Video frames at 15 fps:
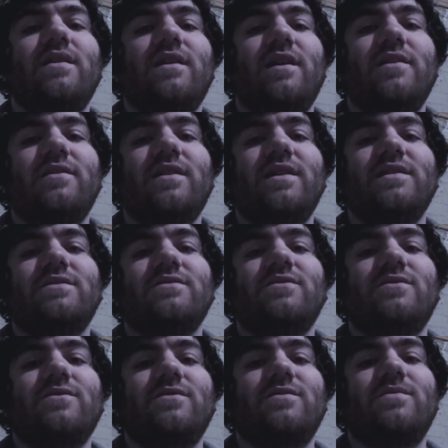a nice
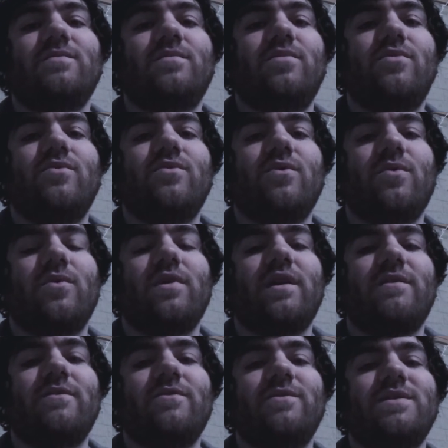little pool or
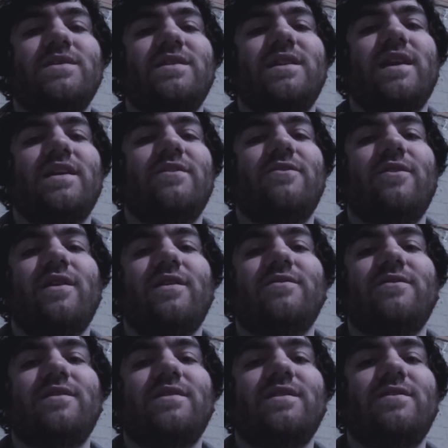whatever. It wasn't like in ground
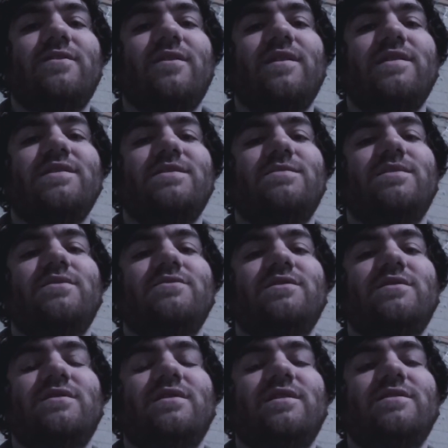or anything crazy, but it was
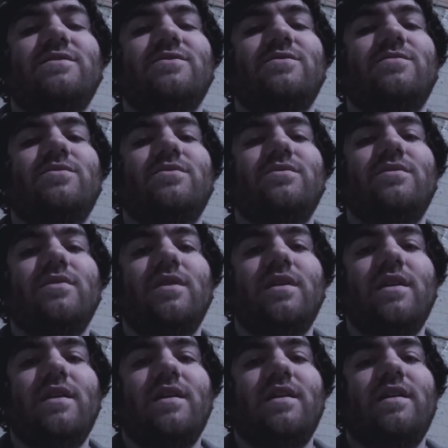just a nice little pool.
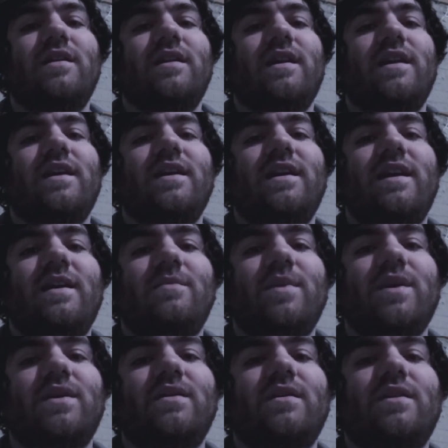And I had
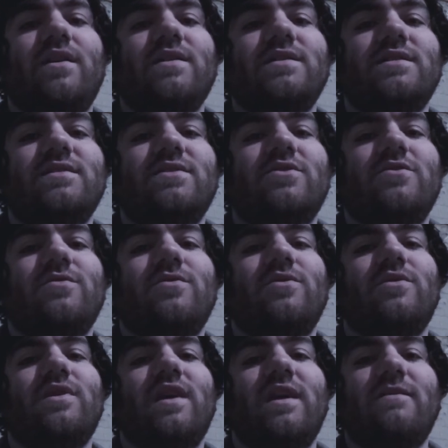my cousins
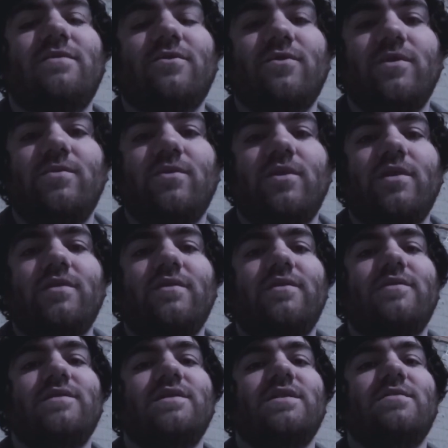over, and I have 3
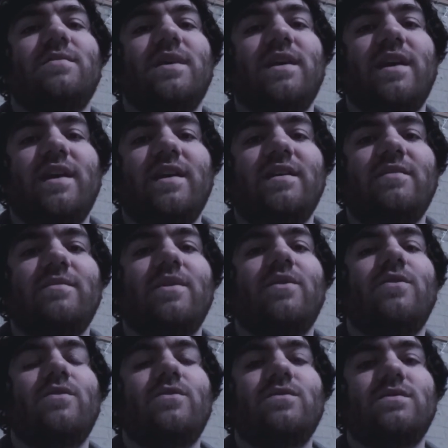brothers, and my aunt and my
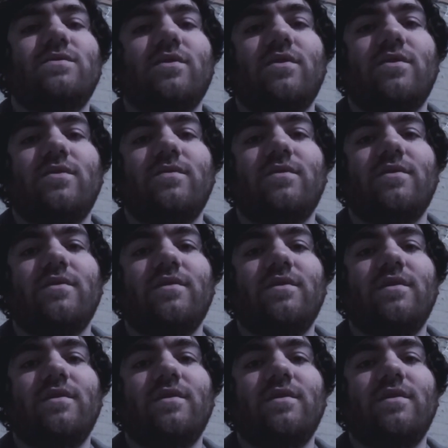uncles were over,